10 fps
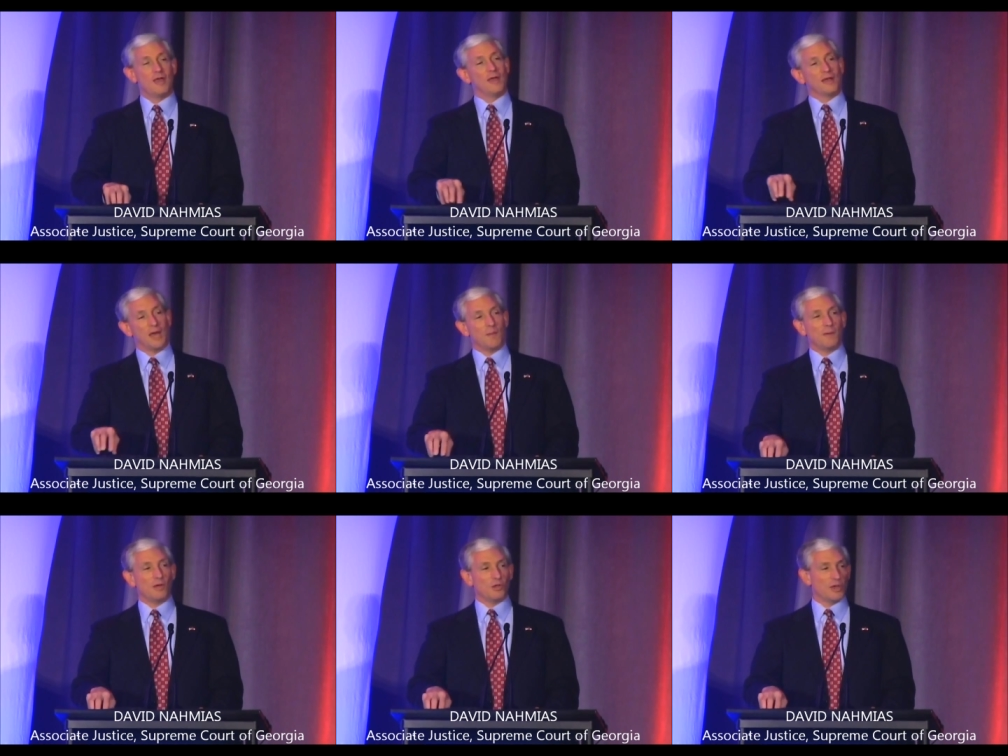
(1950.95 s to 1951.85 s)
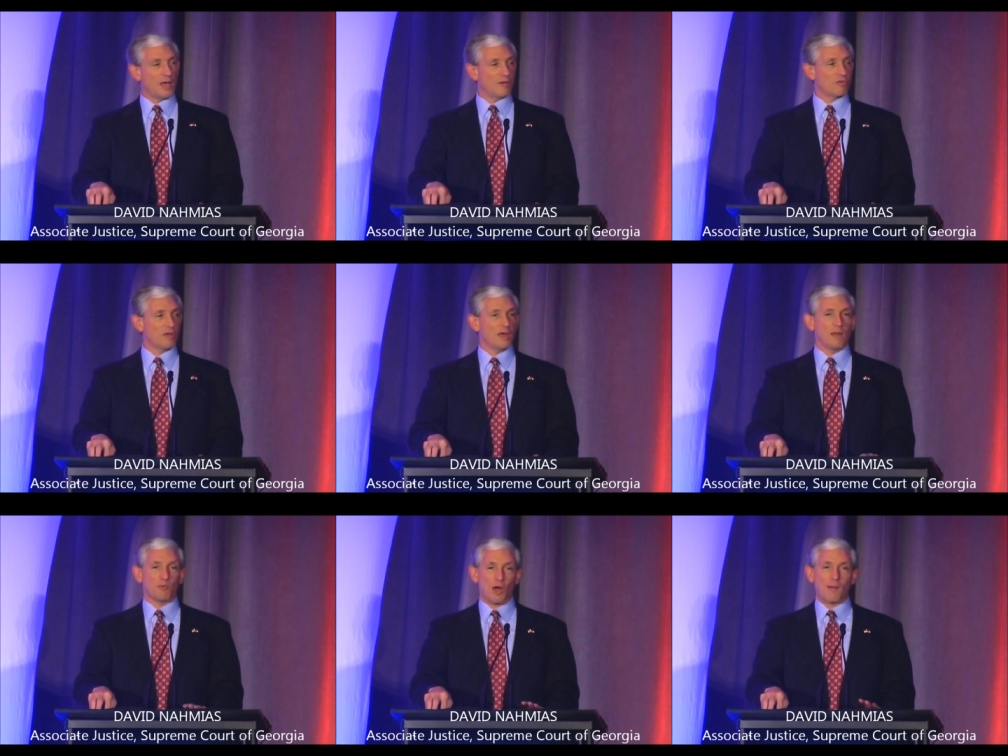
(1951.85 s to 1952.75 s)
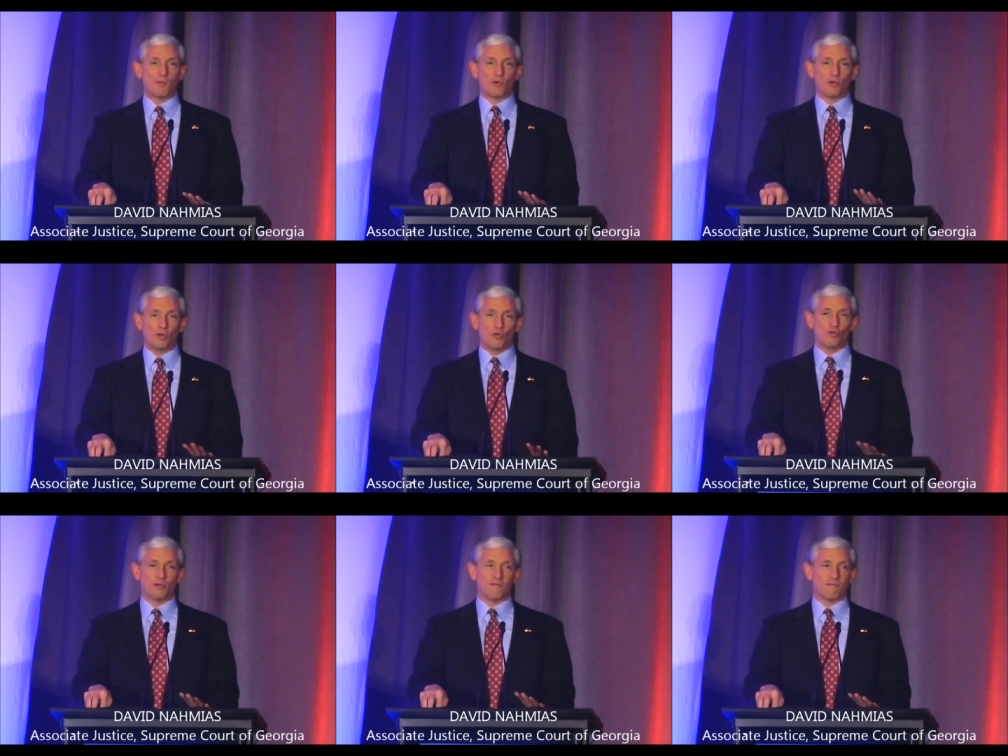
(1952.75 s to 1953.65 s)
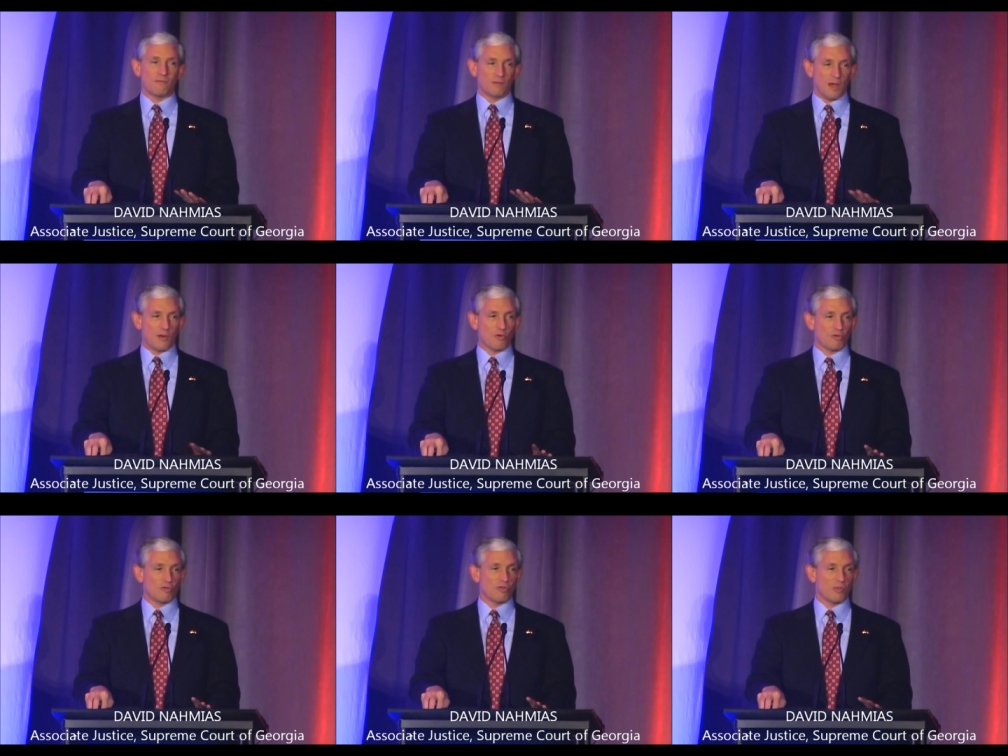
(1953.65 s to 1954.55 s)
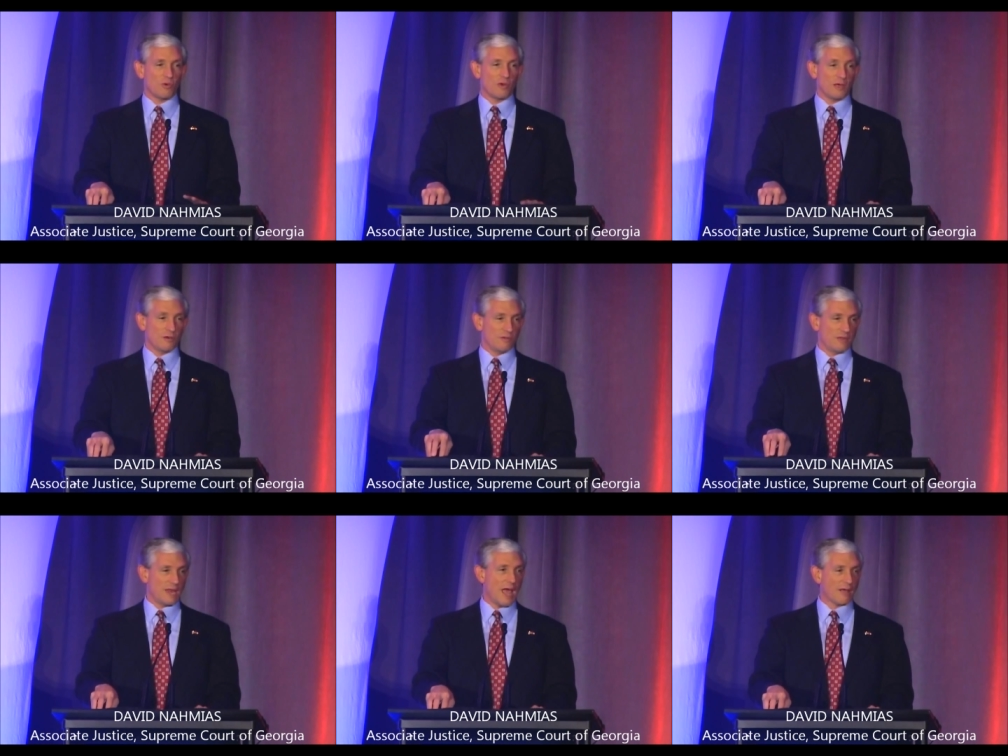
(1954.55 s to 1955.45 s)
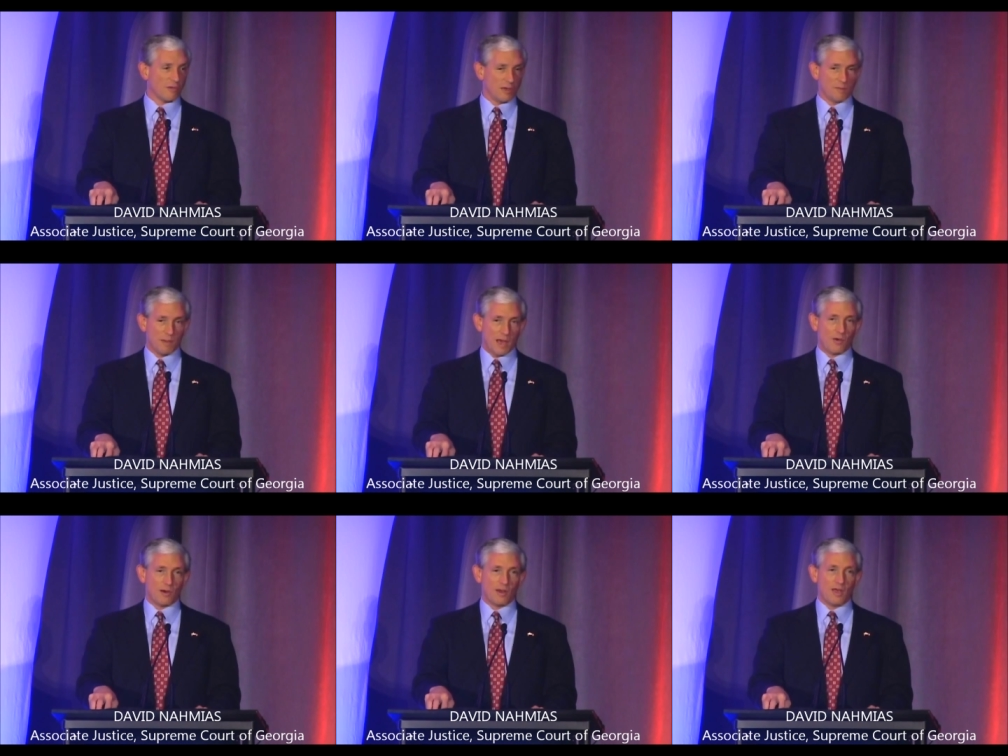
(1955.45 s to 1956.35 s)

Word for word: got upheld as a proper use of Congress's authority under the taxing power.